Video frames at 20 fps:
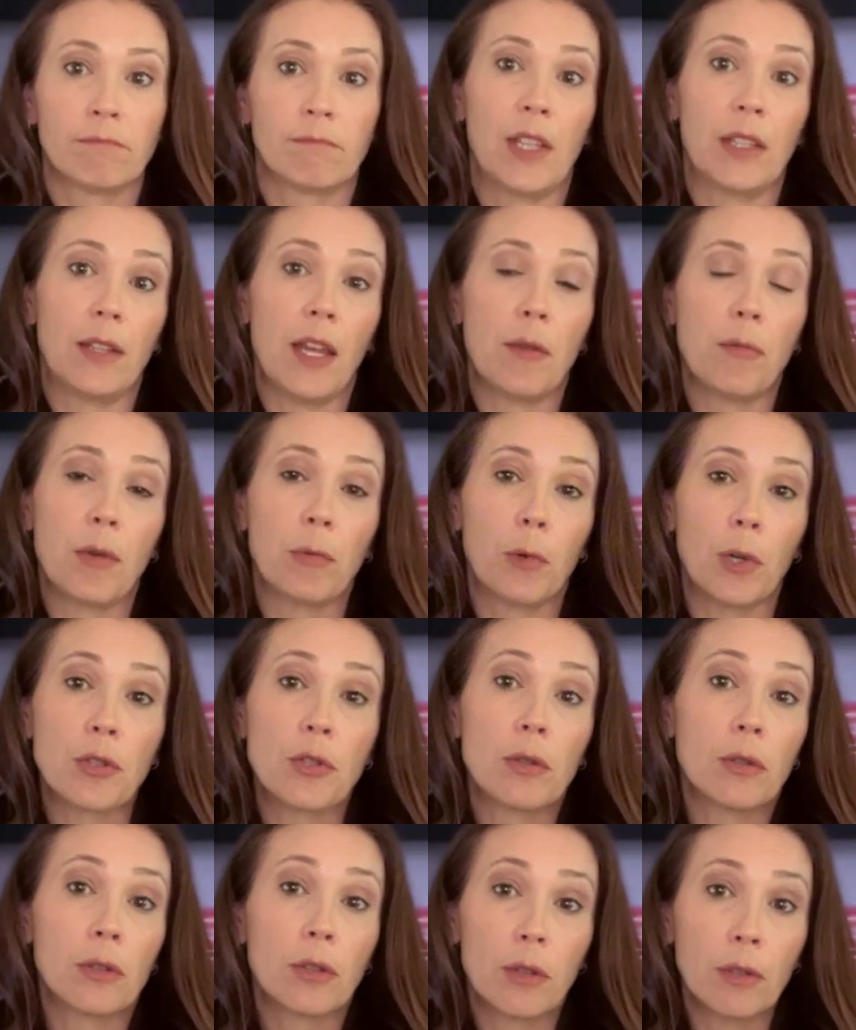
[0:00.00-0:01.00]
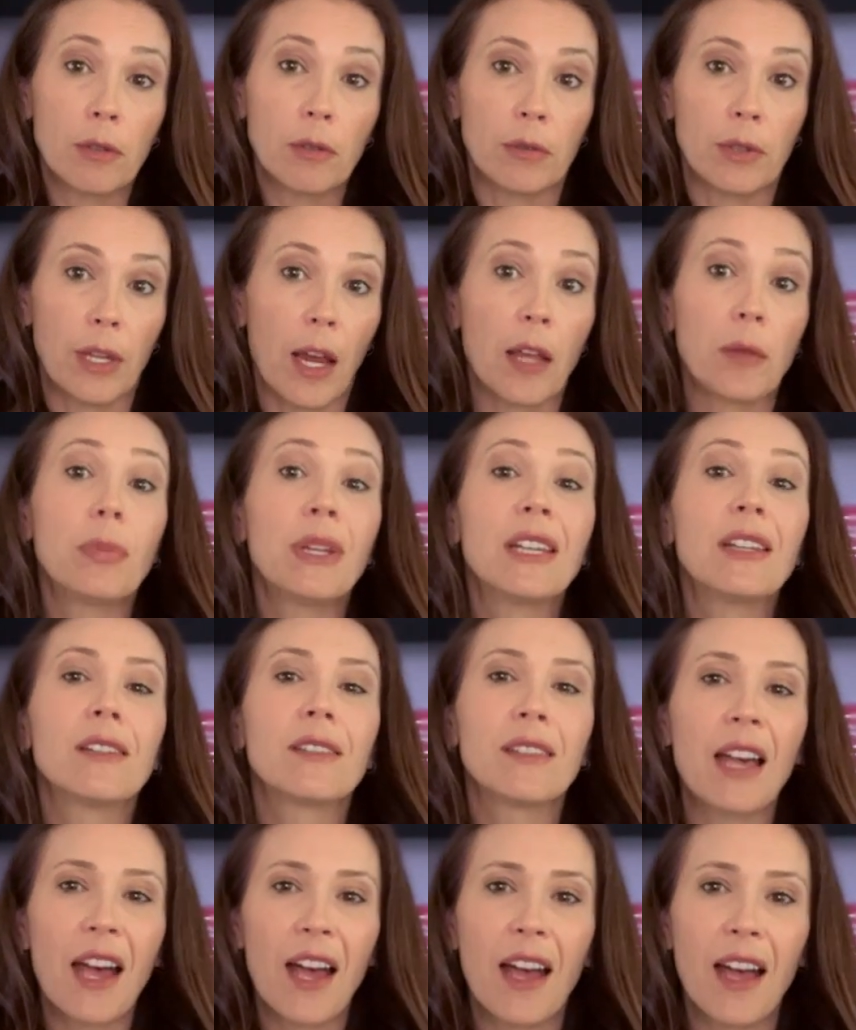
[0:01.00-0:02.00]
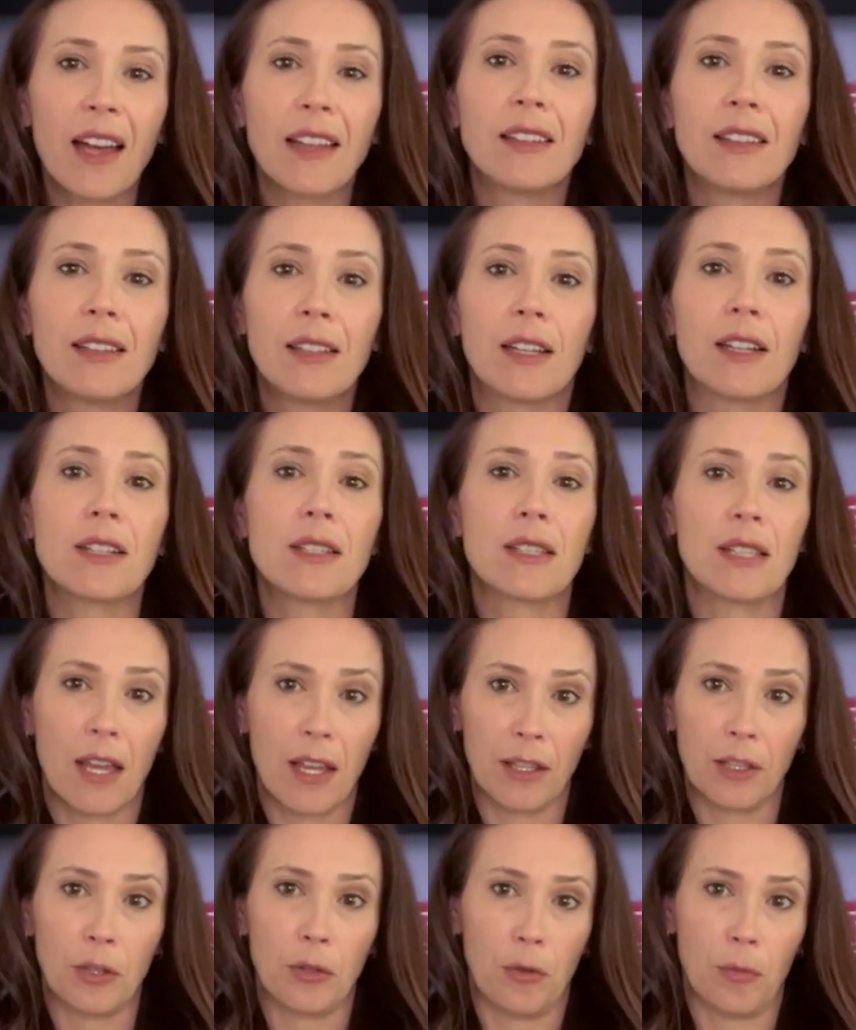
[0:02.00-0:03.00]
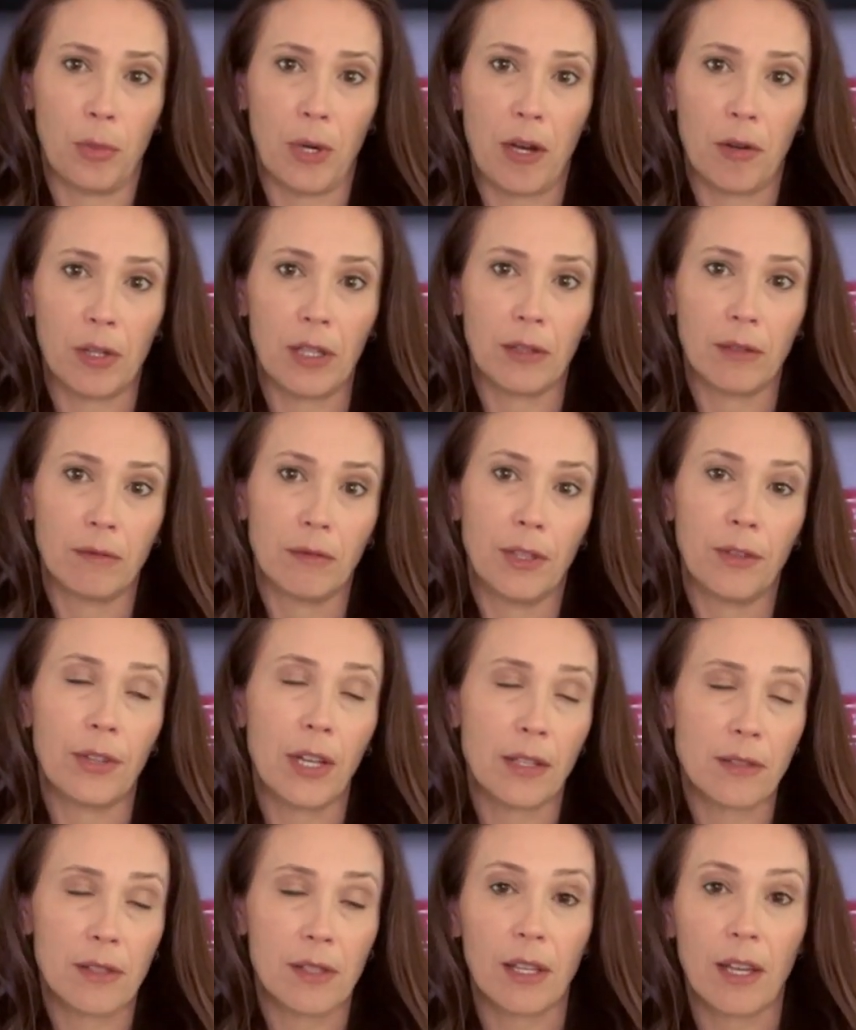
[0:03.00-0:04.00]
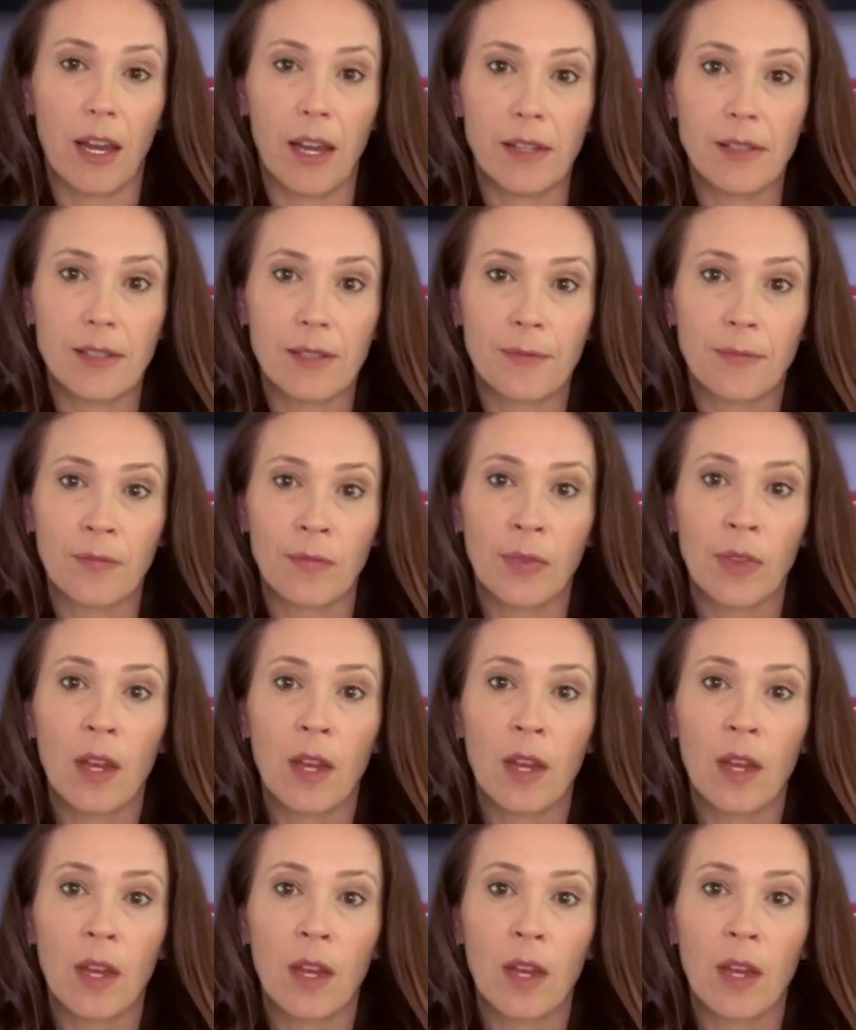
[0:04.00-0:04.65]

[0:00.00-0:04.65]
that they may want to include, and be glad they're telling you about it if that's the case.